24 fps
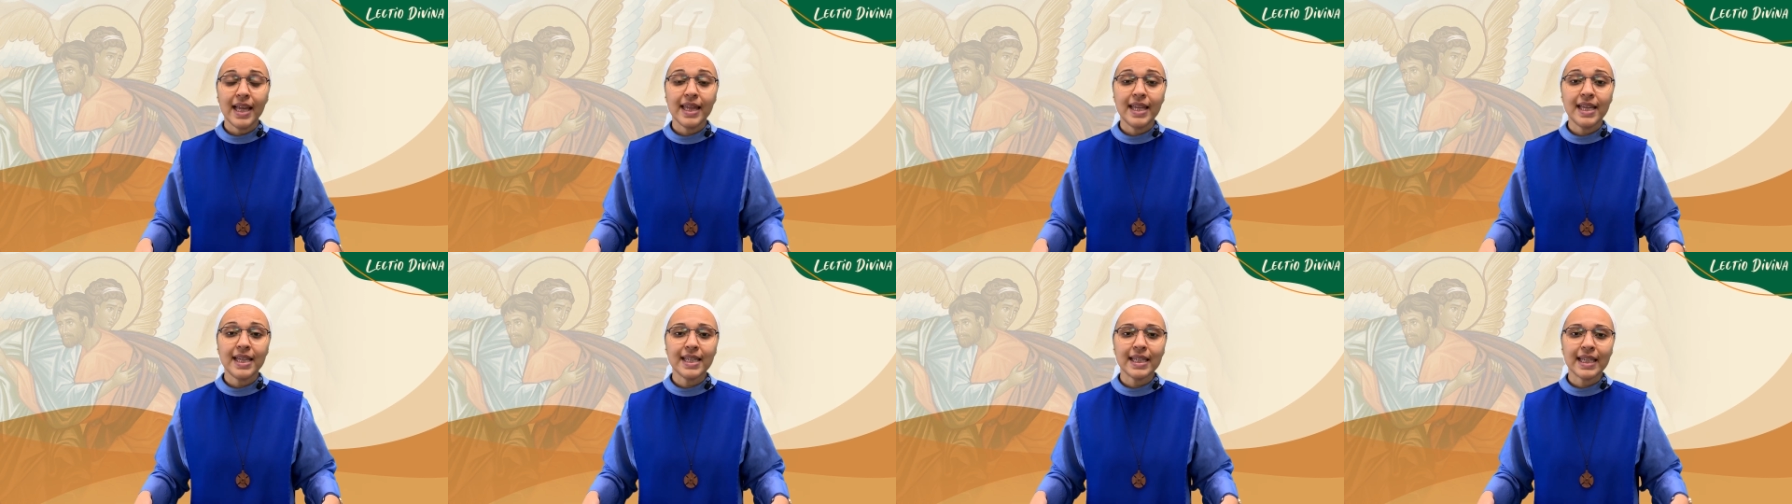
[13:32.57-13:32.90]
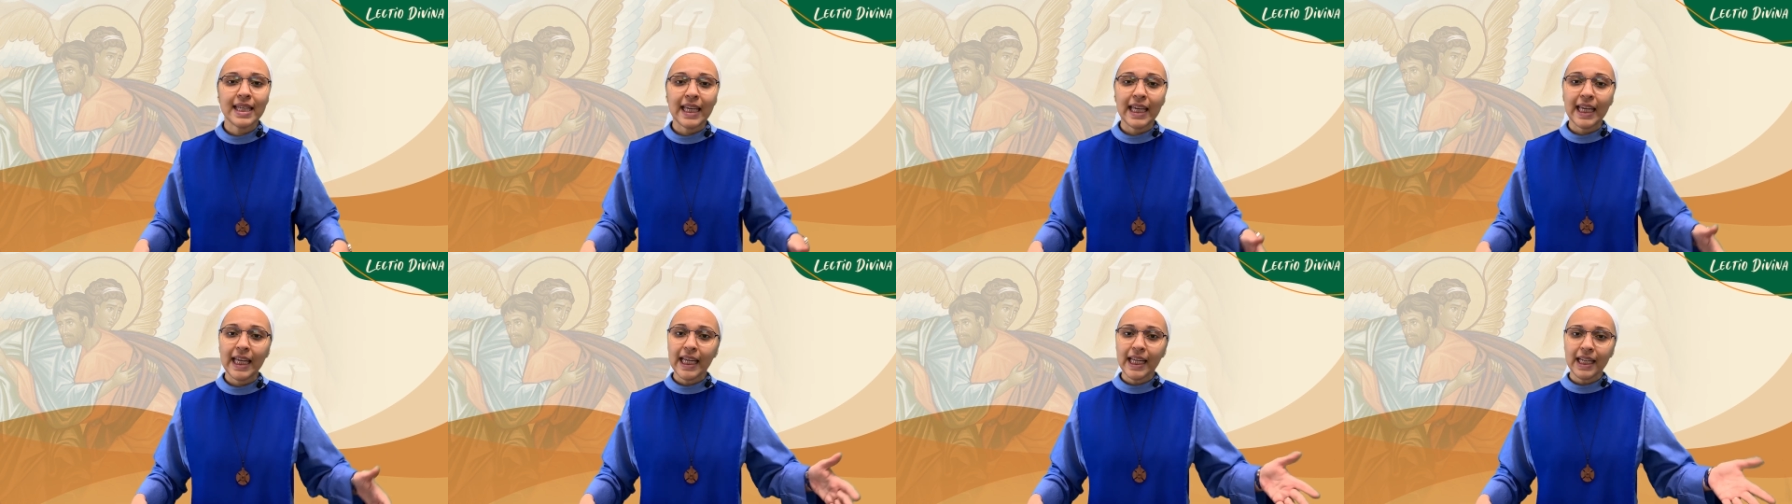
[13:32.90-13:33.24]
this
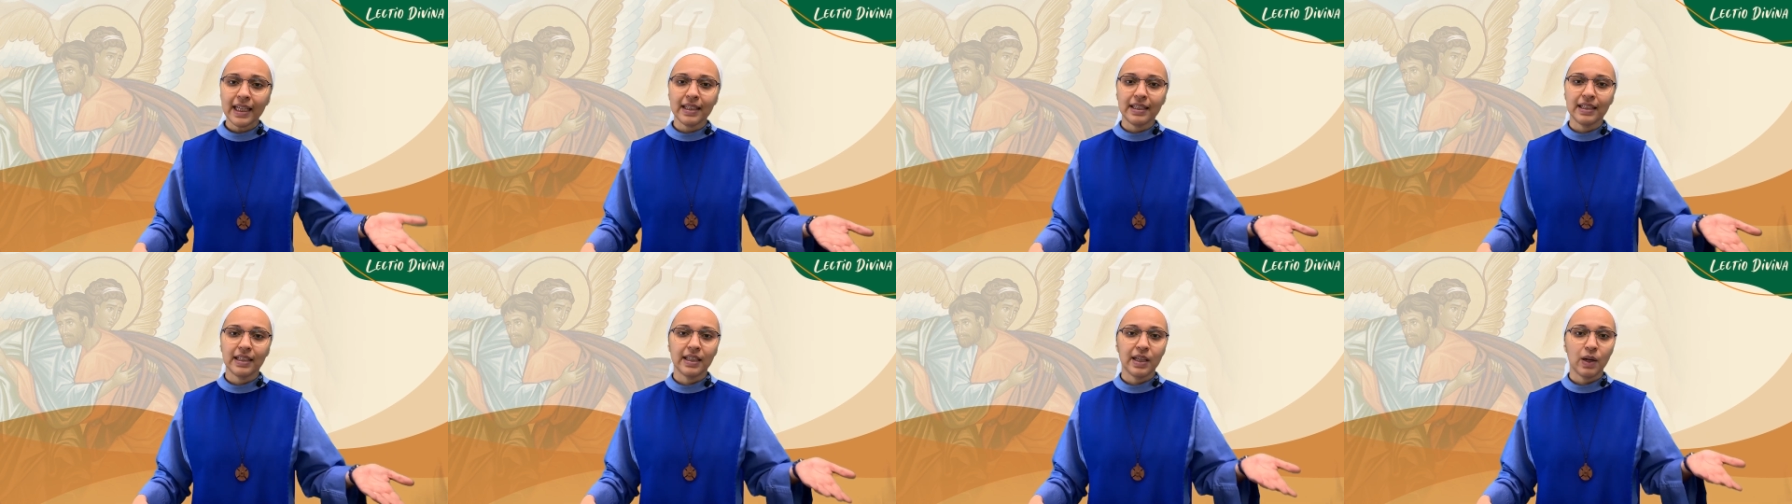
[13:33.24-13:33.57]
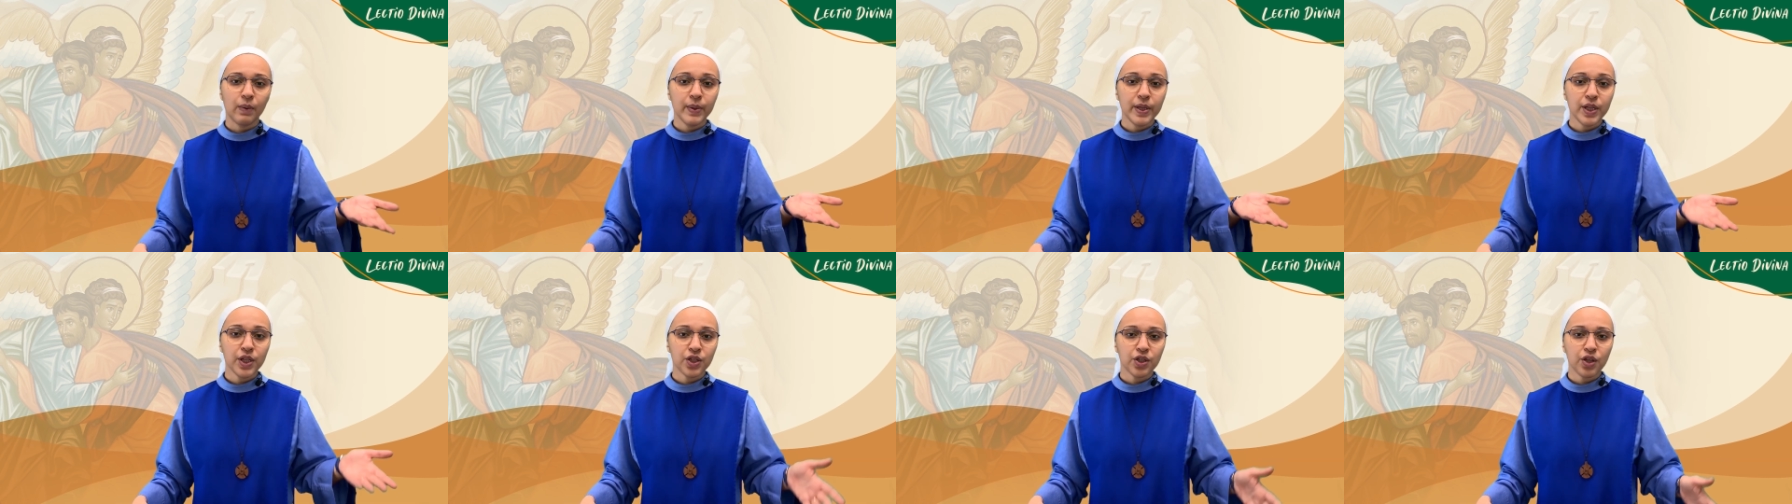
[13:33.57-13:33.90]
kid that
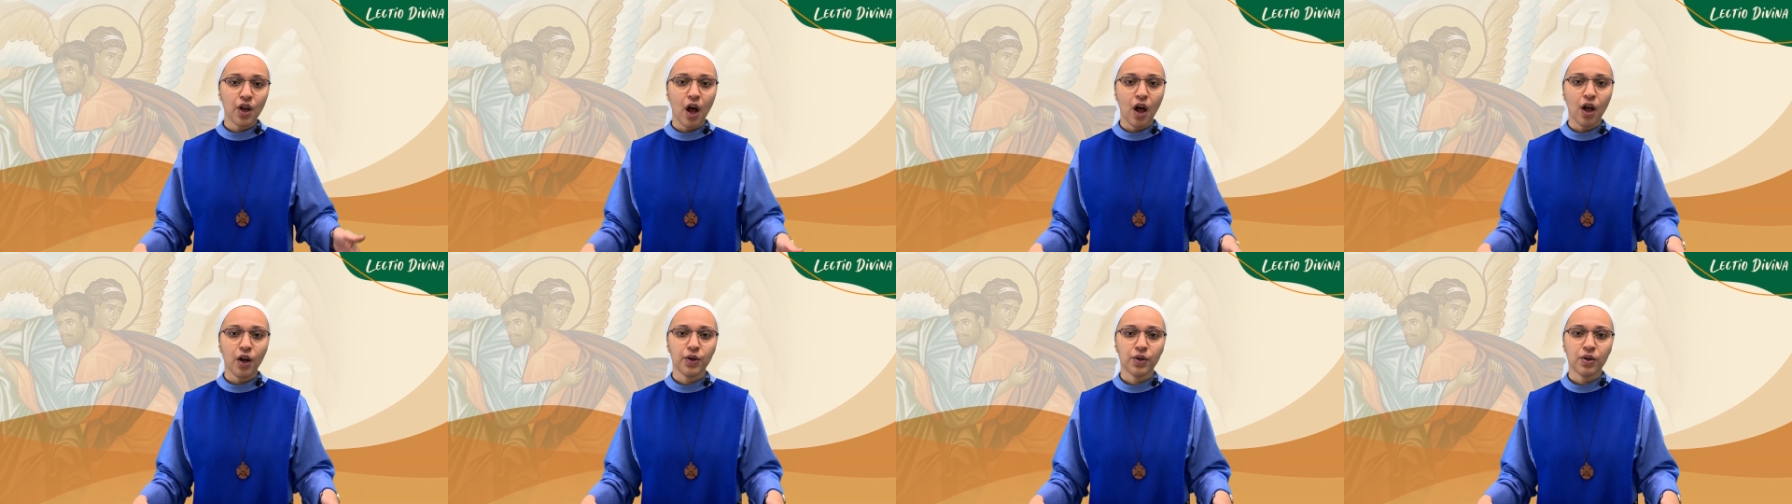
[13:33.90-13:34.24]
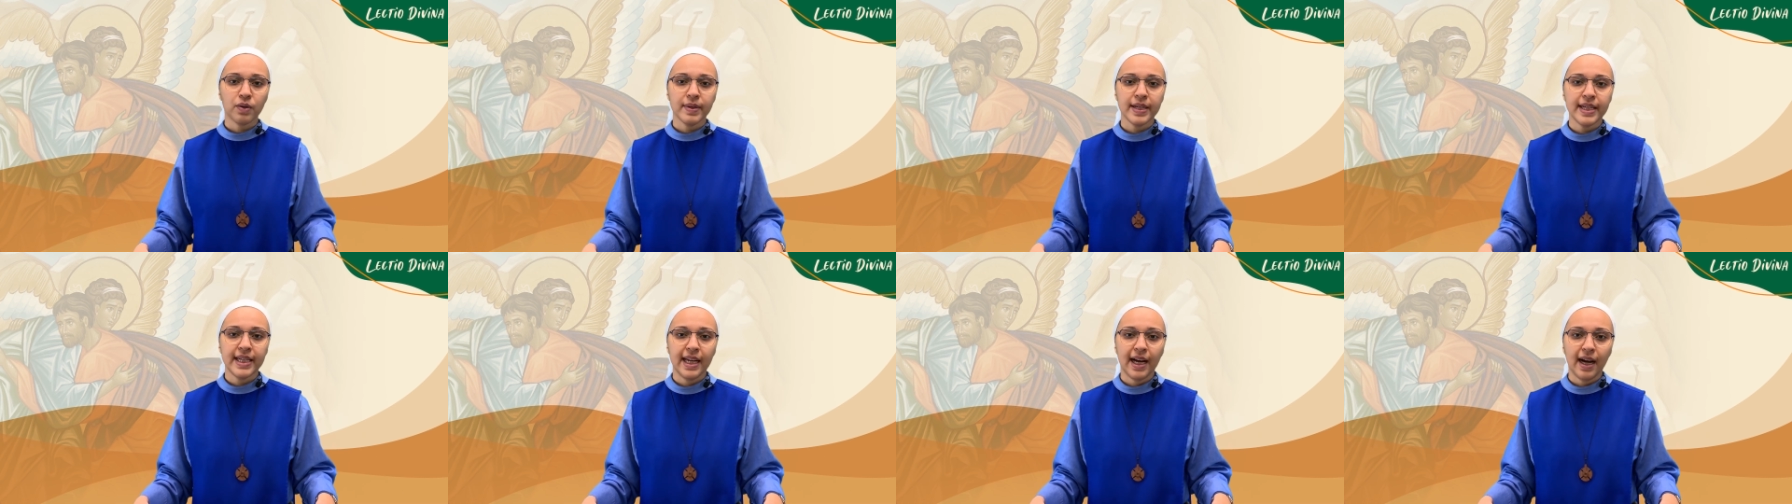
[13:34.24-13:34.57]
we saw
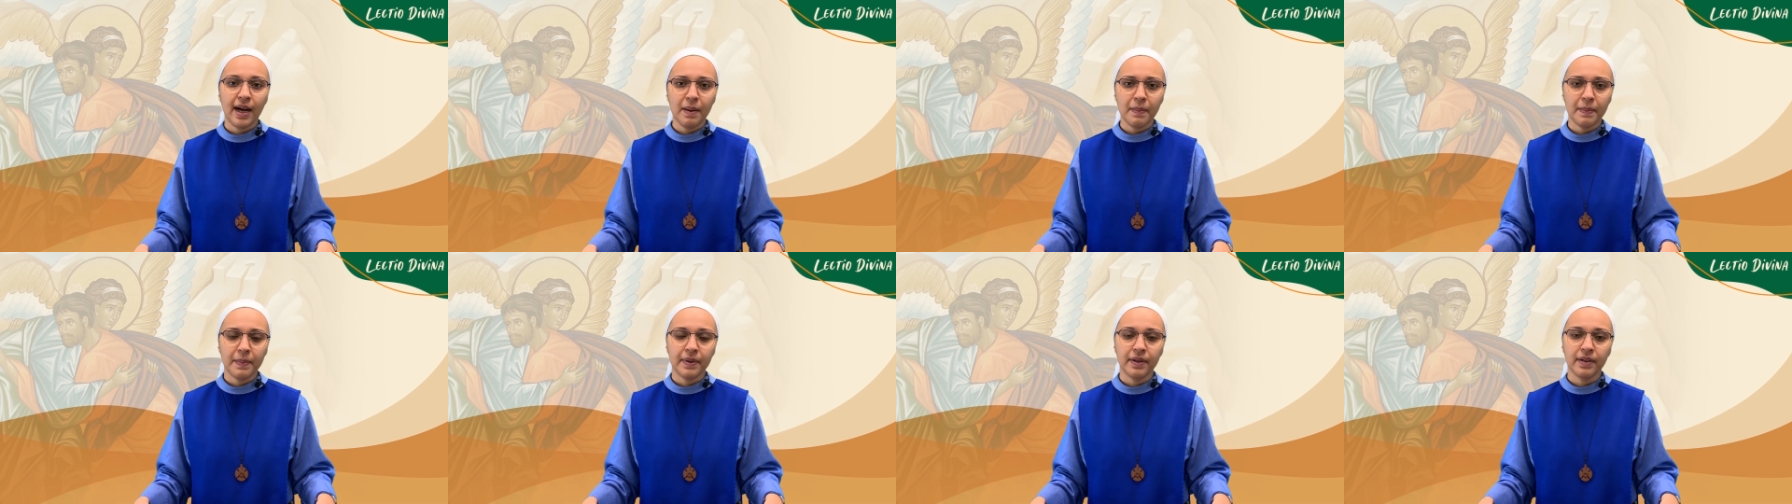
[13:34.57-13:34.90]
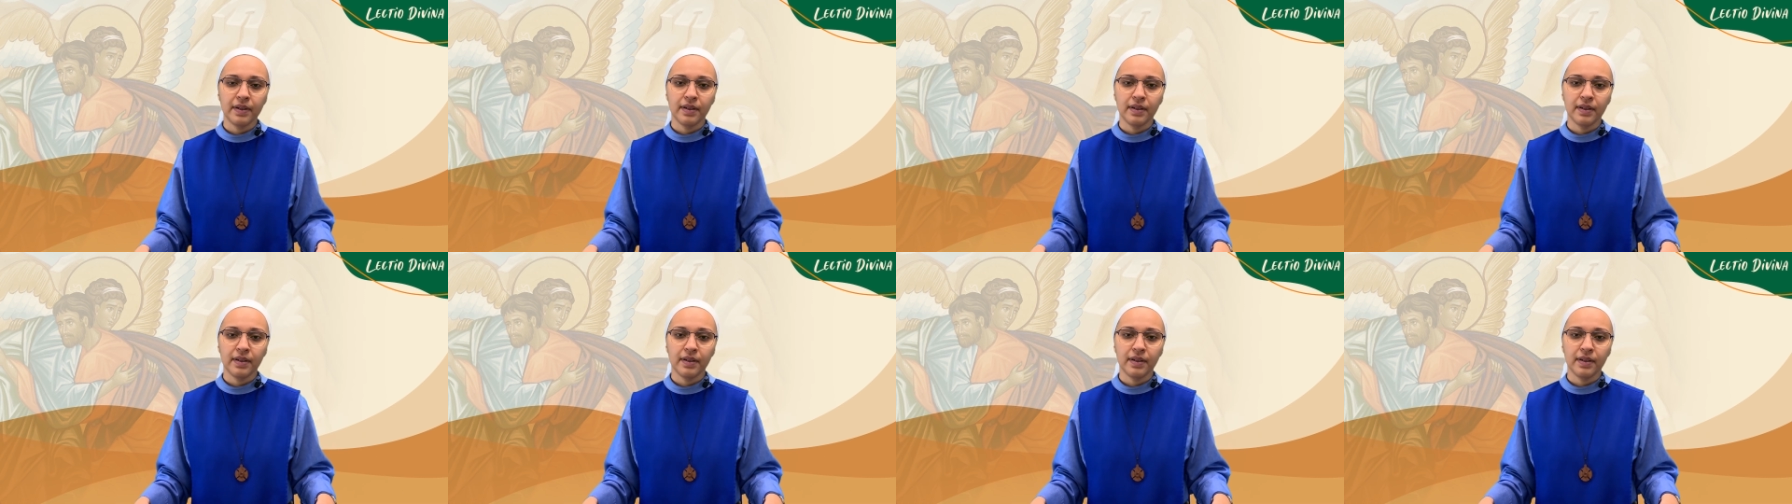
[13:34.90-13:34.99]
growing up?